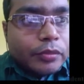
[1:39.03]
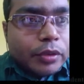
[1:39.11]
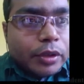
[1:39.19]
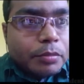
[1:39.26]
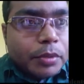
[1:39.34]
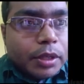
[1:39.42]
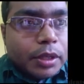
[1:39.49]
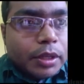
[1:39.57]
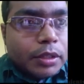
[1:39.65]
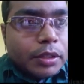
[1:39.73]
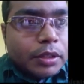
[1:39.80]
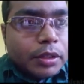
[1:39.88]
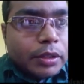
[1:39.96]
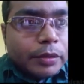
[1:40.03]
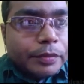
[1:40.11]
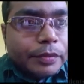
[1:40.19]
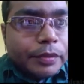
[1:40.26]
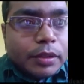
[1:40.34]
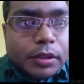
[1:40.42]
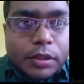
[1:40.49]
we have taken the
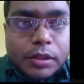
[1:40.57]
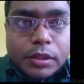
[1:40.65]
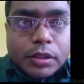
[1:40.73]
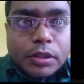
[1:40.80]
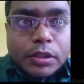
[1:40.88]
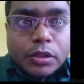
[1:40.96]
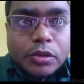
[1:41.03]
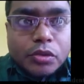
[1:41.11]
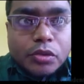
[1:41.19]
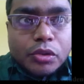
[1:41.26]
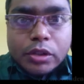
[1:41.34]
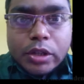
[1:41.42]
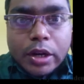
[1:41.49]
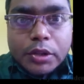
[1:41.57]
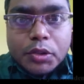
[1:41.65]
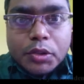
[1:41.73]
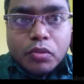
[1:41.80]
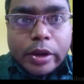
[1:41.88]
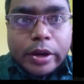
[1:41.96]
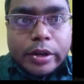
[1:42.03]
charged
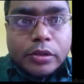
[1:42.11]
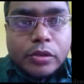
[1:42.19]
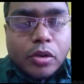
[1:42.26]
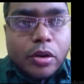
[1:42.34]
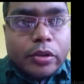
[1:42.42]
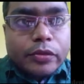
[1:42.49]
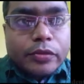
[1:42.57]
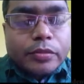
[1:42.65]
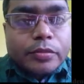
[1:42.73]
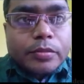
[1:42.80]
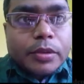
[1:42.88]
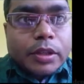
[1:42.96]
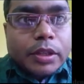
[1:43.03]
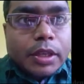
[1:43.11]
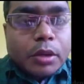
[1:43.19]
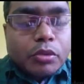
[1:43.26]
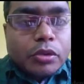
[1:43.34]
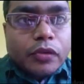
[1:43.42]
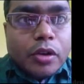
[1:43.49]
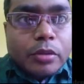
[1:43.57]
wire of
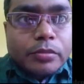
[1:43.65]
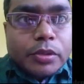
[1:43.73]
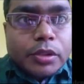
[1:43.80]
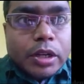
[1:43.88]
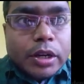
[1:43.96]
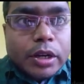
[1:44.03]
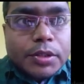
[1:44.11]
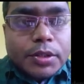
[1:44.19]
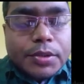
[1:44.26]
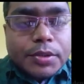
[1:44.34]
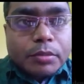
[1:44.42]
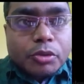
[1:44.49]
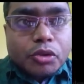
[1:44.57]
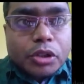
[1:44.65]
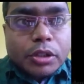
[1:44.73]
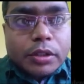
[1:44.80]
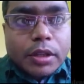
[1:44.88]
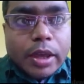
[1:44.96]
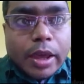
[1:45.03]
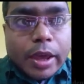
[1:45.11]
uniform charge
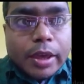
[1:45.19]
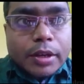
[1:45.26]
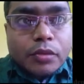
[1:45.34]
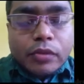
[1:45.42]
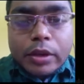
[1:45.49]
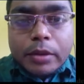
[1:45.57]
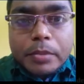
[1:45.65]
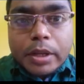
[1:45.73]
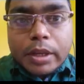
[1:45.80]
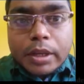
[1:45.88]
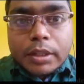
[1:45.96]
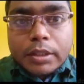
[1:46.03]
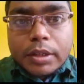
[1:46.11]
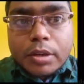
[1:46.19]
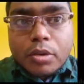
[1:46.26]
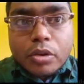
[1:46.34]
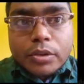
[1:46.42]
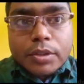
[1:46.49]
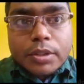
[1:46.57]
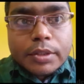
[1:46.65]
distribution and we have taken the
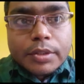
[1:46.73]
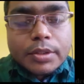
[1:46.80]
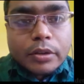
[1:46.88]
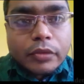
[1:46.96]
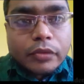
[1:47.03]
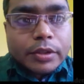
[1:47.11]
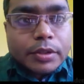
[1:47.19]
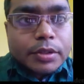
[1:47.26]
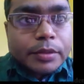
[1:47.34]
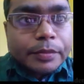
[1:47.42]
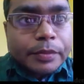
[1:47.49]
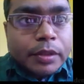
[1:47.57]
Gaussian surface.